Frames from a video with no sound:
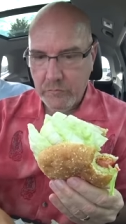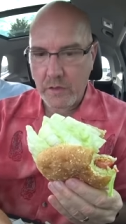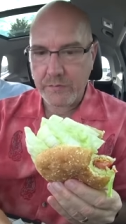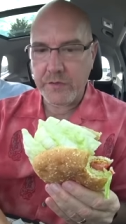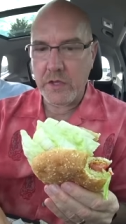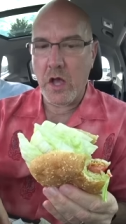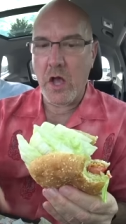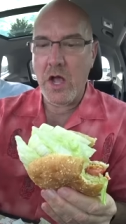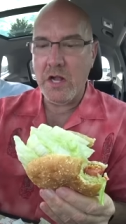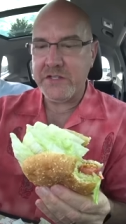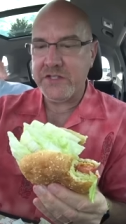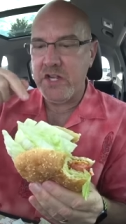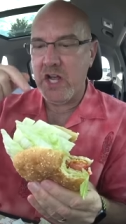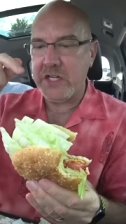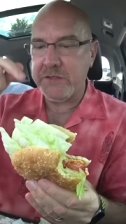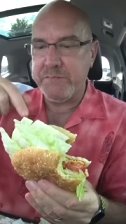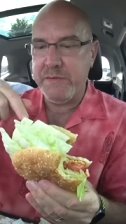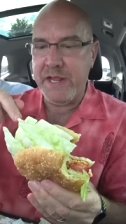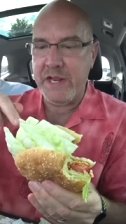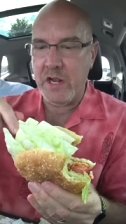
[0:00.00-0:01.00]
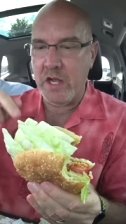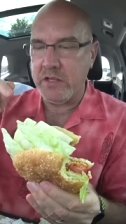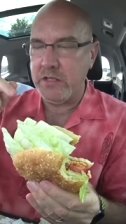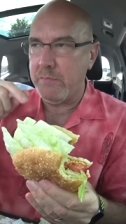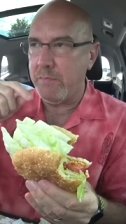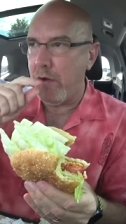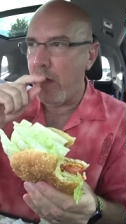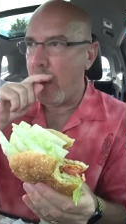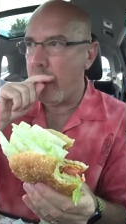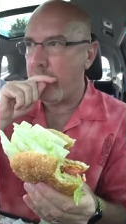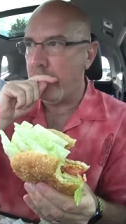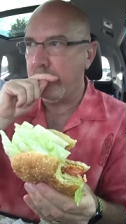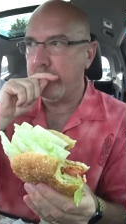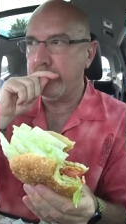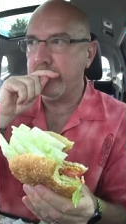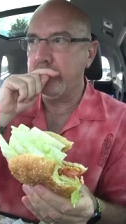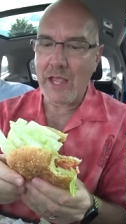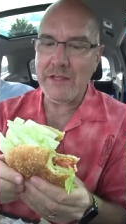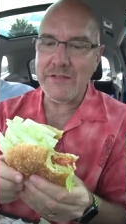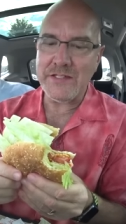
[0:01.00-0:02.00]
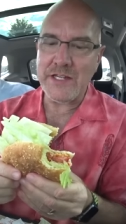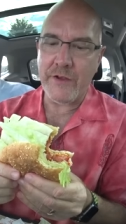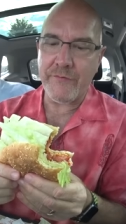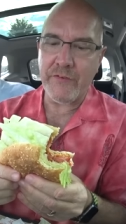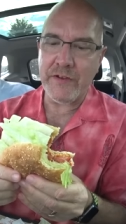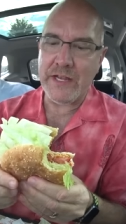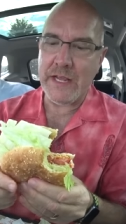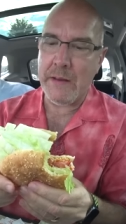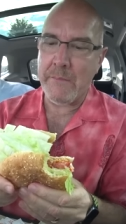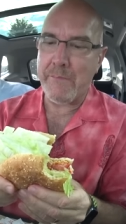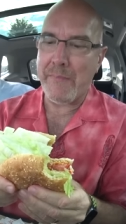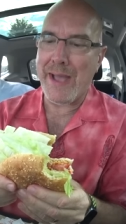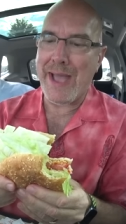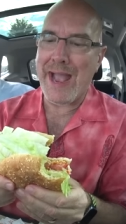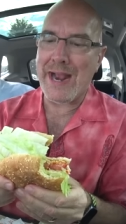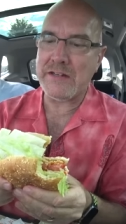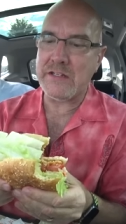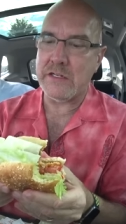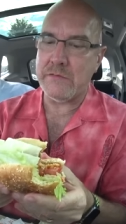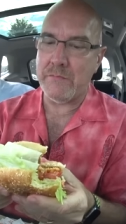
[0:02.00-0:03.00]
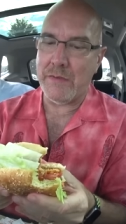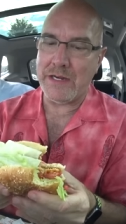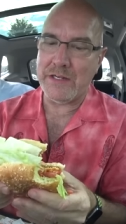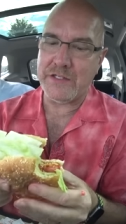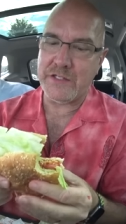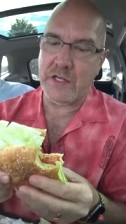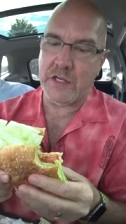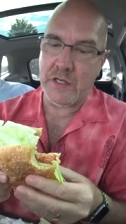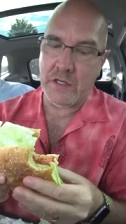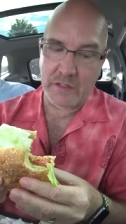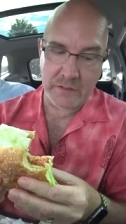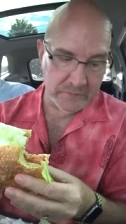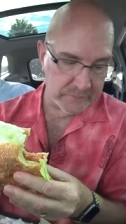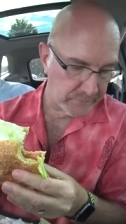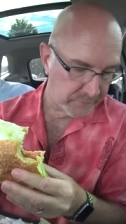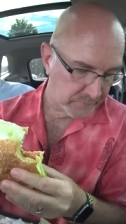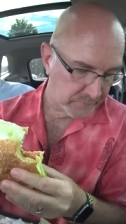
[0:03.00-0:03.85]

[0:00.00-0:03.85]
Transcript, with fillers: The hot sauce being on the bottom has definitely impacted my tongue.